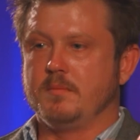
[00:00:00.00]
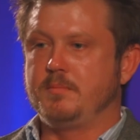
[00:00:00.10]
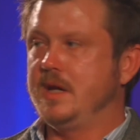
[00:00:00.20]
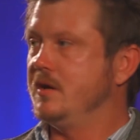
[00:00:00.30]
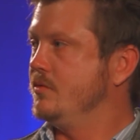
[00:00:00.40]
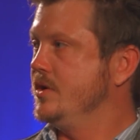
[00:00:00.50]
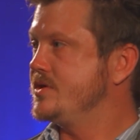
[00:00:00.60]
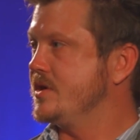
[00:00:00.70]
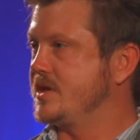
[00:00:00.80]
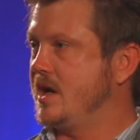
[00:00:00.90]
Peter
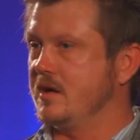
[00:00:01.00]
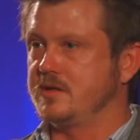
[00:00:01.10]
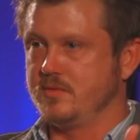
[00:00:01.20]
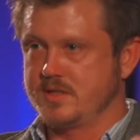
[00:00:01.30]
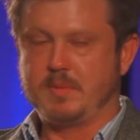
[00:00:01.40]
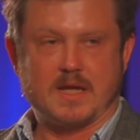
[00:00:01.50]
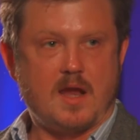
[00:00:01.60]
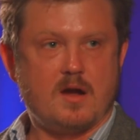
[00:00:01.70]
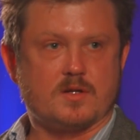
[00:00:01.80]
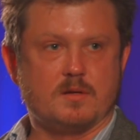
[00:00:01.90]
Russo's character was a big
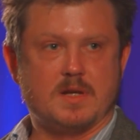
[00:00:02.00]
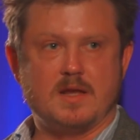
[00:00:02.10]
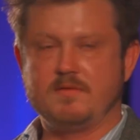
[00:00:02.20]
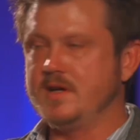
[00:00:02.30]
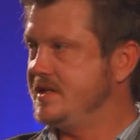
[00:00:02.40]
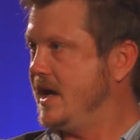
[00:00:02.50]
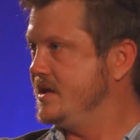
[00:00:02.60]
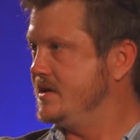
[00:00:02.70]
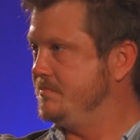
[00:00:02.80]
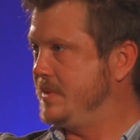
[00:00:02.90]
character, but never
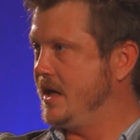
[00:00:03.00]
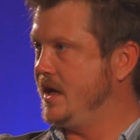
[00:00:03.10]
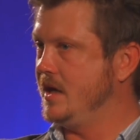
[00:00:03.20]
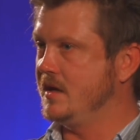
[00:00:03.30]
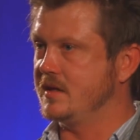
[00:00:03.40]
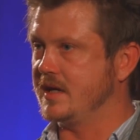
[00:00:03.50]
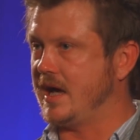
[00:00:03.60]
intended to be the